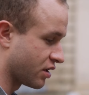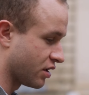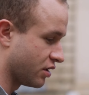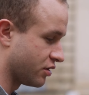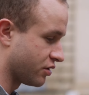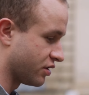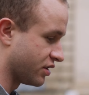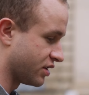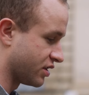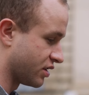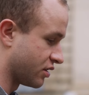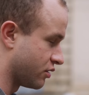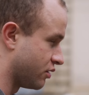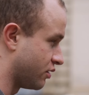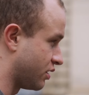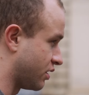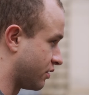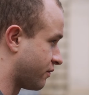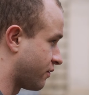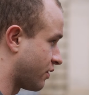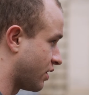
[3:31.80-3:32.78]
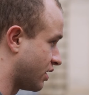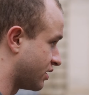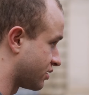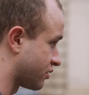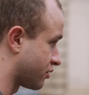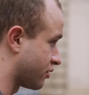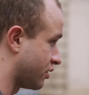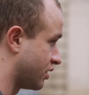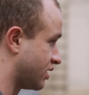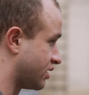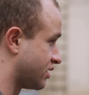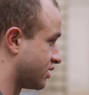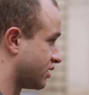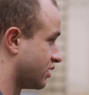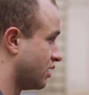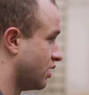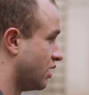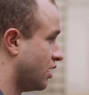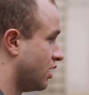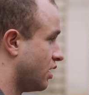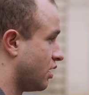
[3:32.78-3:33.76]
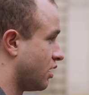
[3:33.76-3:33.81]
countries, including France, Greece,
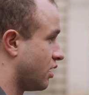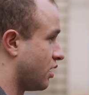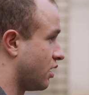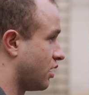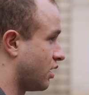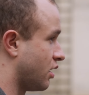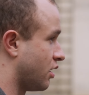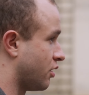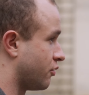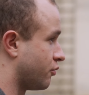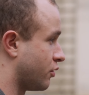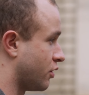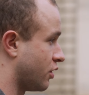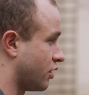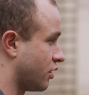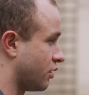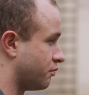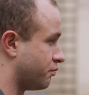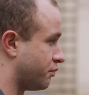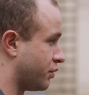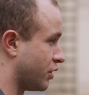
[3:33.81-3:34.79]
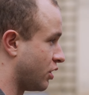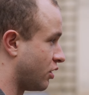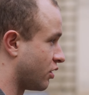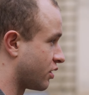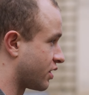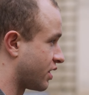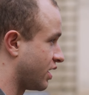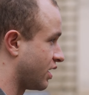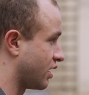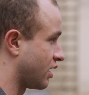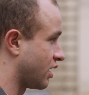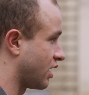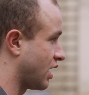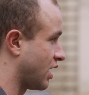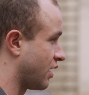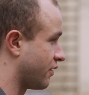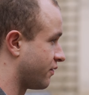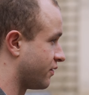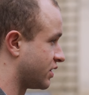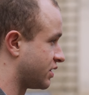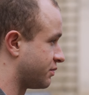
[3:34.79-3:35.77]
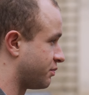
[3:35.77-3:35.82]
were blocking
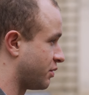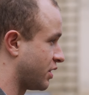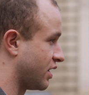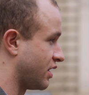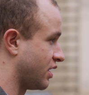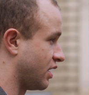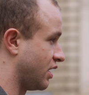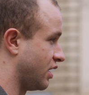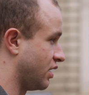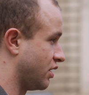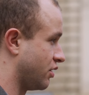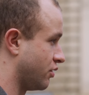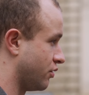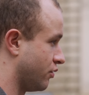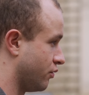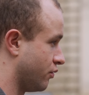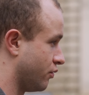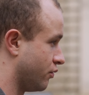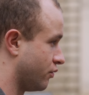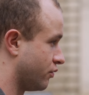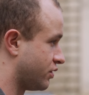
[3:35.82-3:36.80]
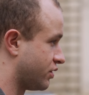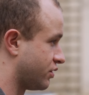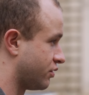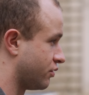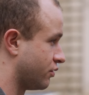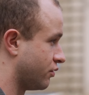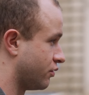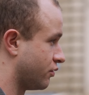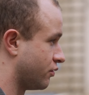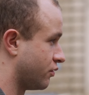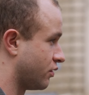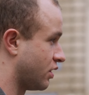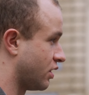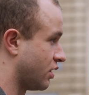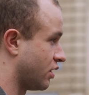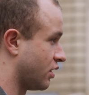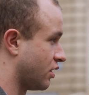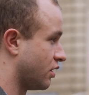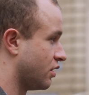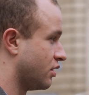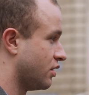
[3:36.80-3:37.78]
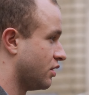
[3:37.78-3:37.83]
efforts by the EU
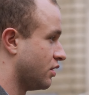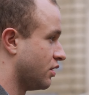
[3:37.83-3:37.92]
to